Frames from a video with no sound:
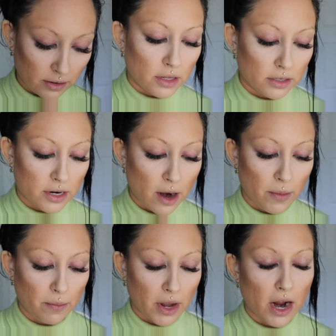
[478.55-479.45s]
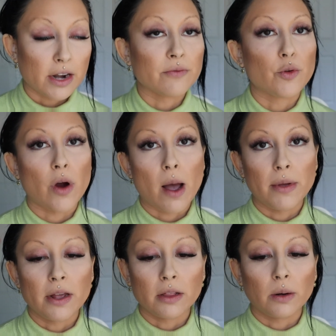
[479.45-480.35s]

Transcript: This time I'm kind of grabbing a